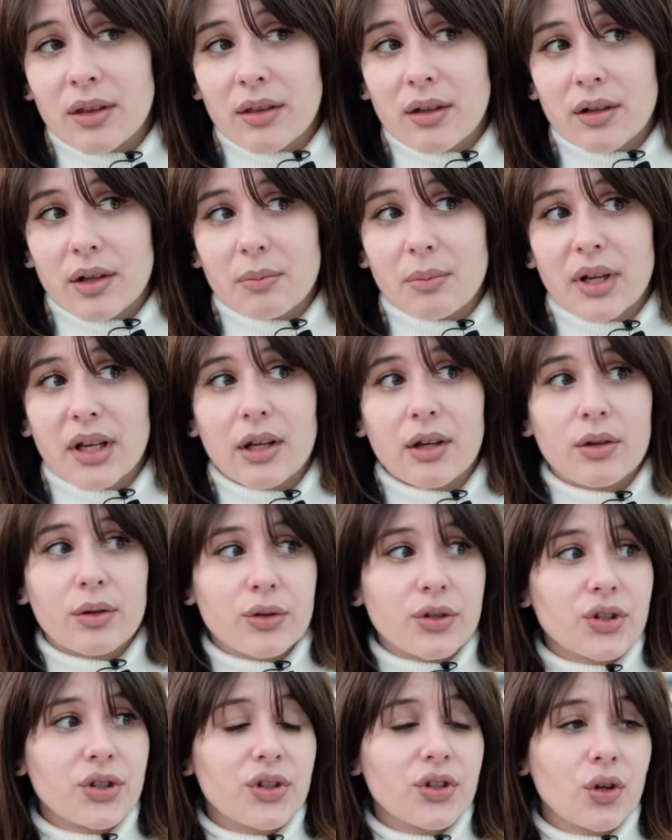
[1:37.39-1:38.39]
There are many
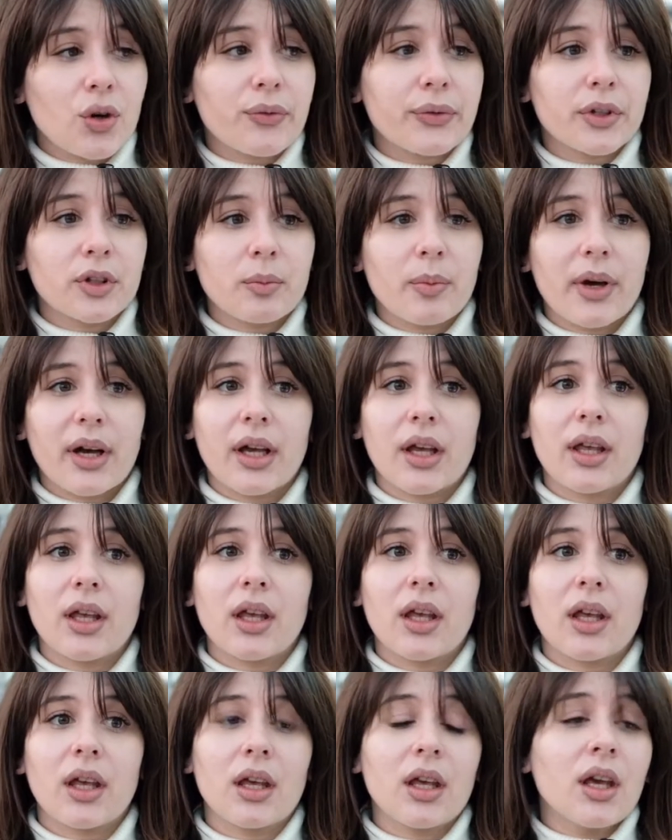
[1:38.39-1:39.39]
courses offered
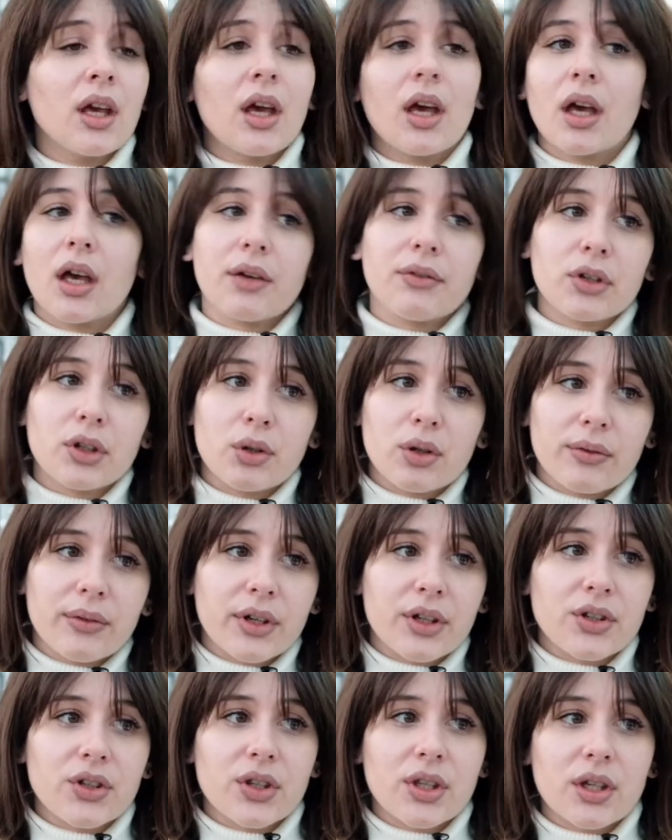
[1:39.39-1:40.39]
by every
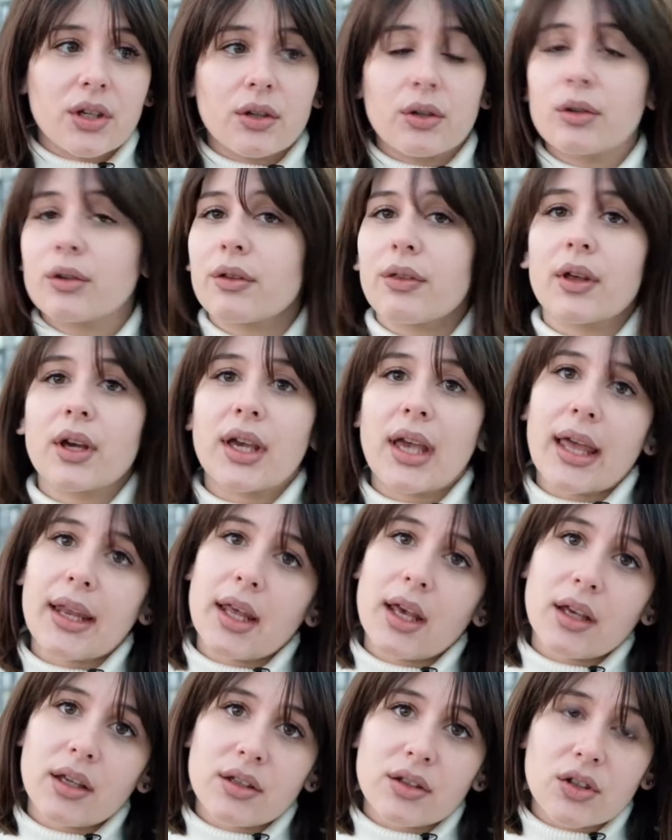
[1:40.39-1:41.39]
university or the
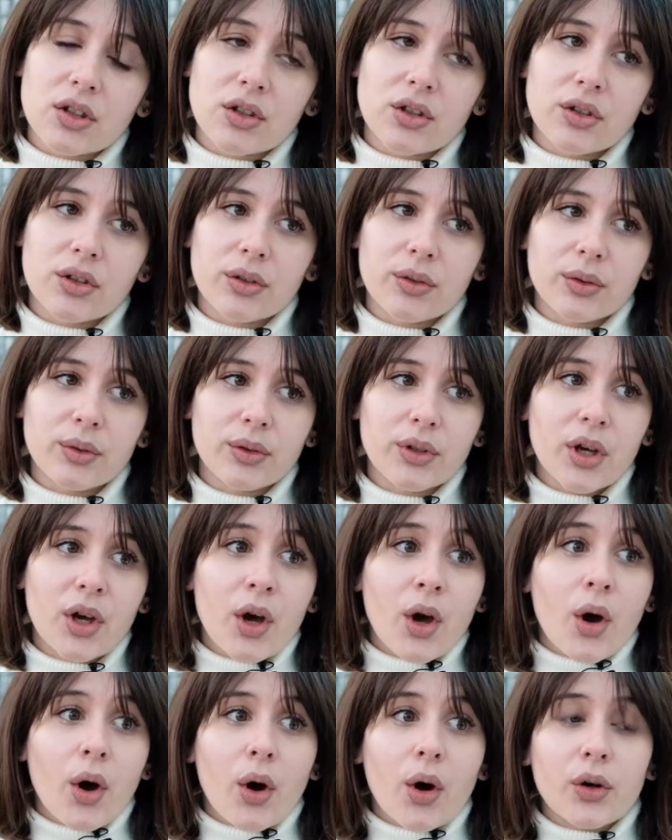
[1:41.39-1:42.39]
Goethe Institute,
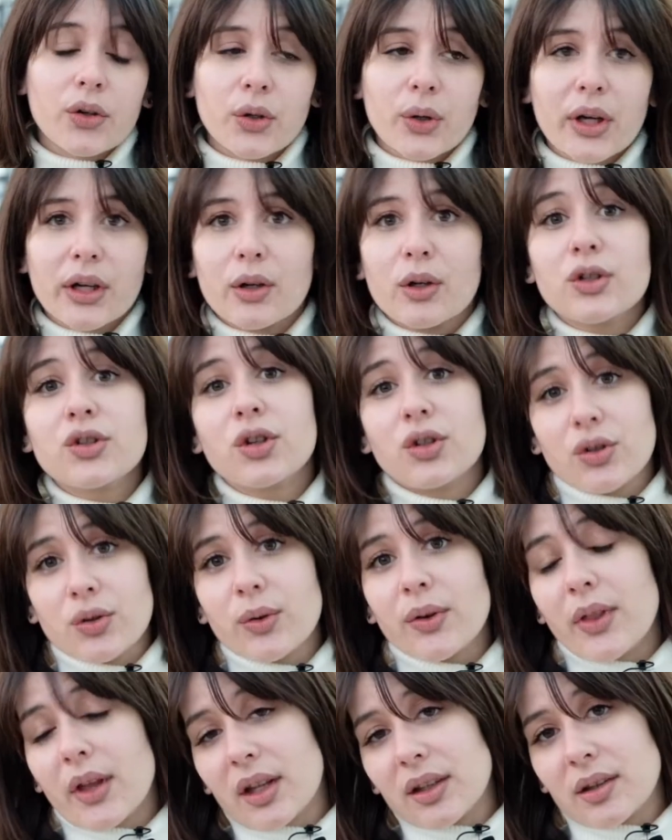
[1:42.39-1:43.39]
or you can also
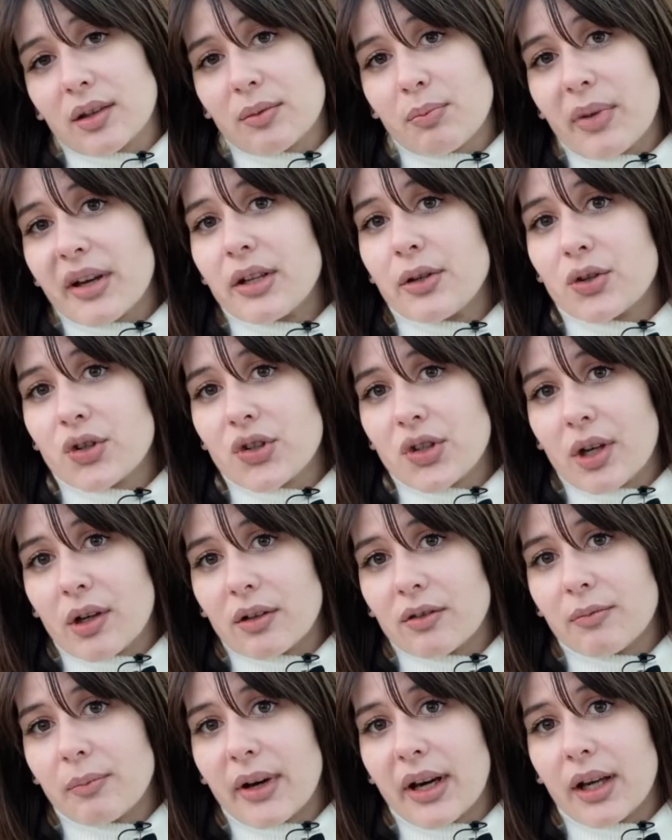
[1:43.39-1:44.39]
do that by
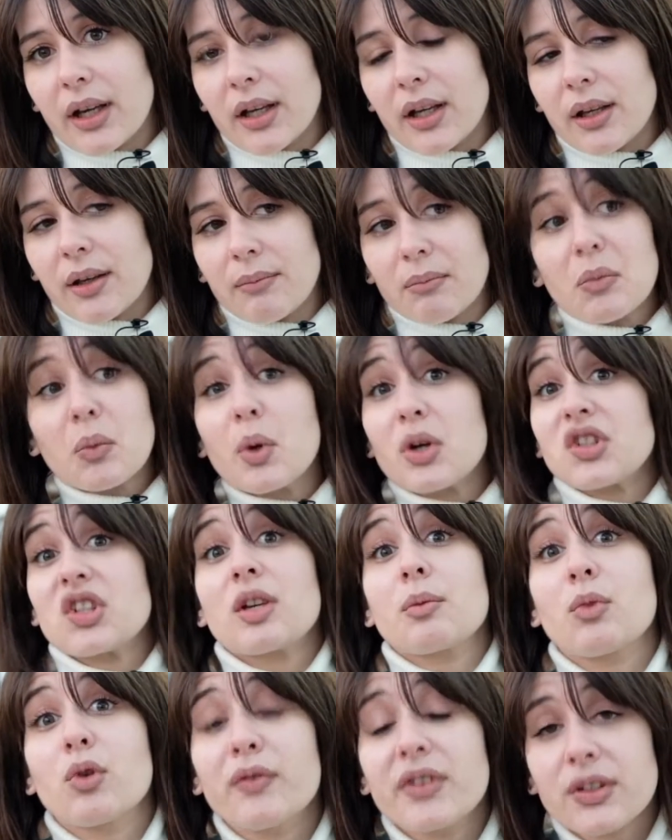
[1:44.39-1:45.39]
yourself by
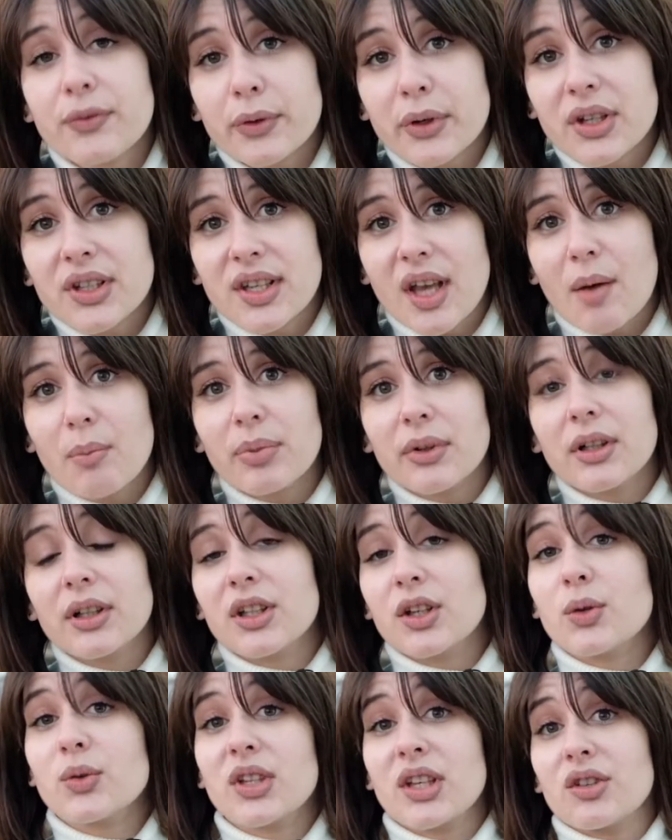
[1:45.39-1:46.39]
watching movies, for example,
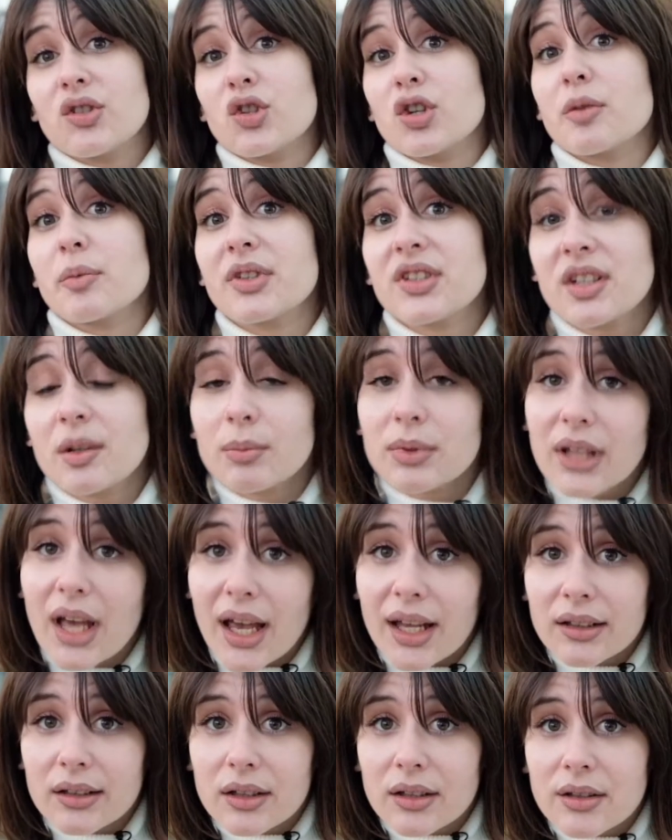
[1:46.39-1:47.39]
using German
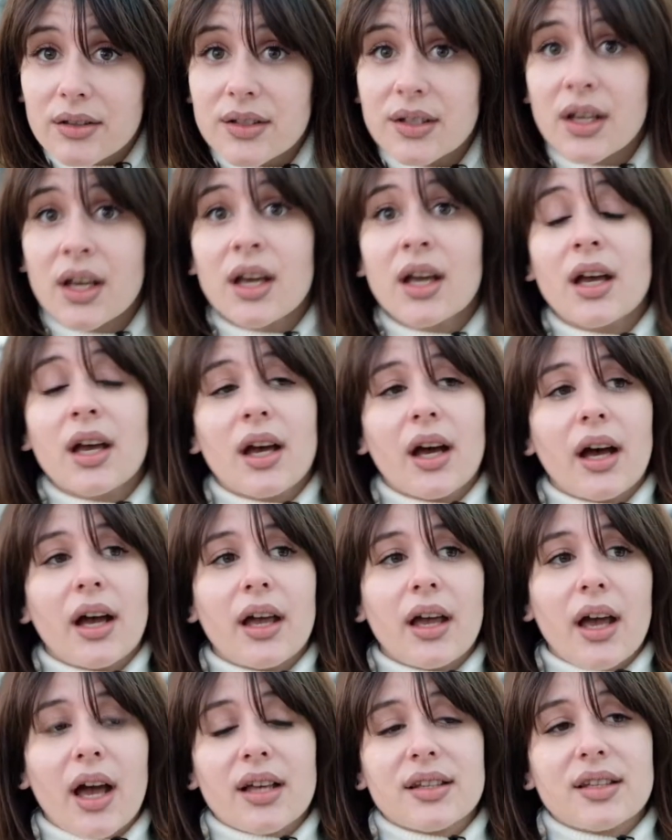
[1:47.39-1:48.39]
subtitles
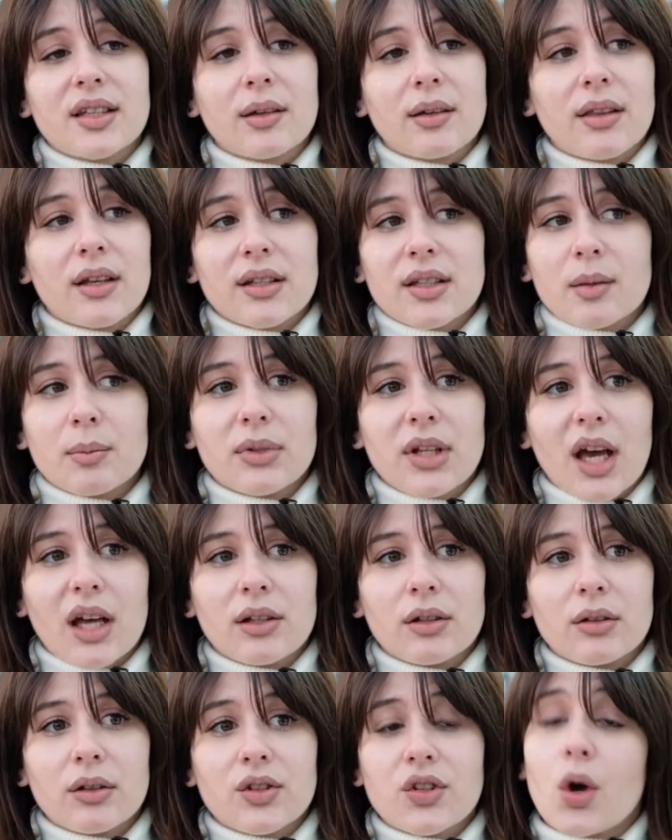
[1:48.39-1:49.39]
as the
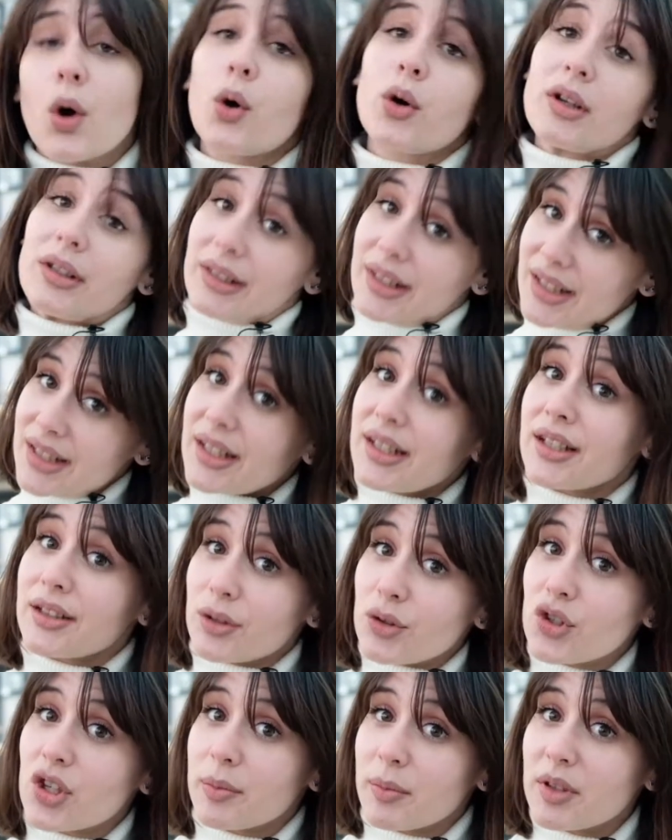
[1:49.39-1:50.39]
subtitles, or listening
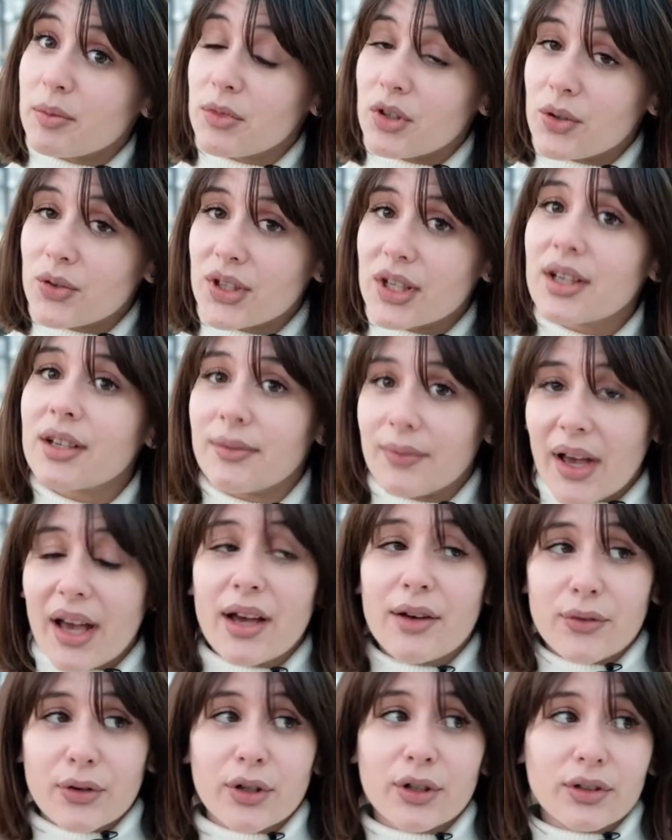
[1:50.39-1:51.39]
to German music. I
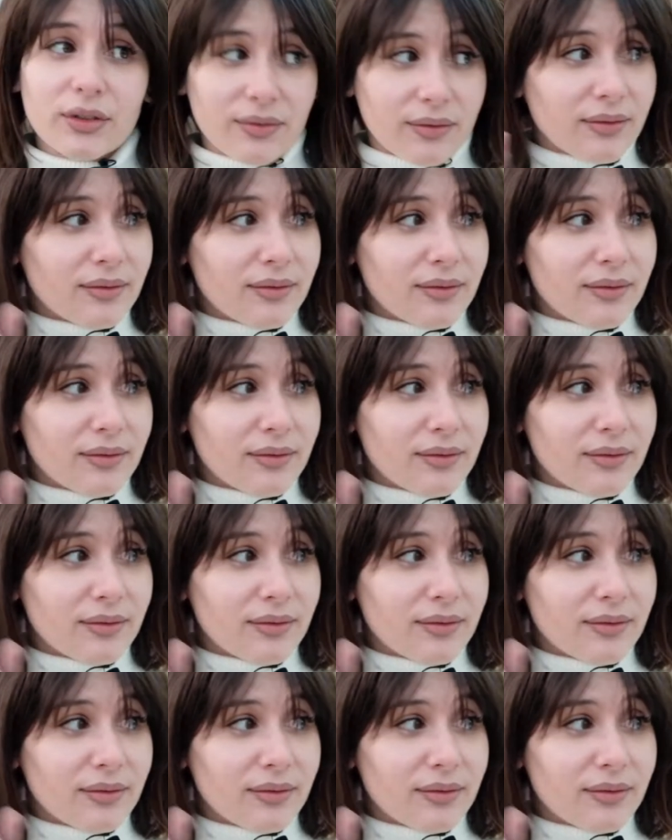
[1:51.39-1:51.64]
have heard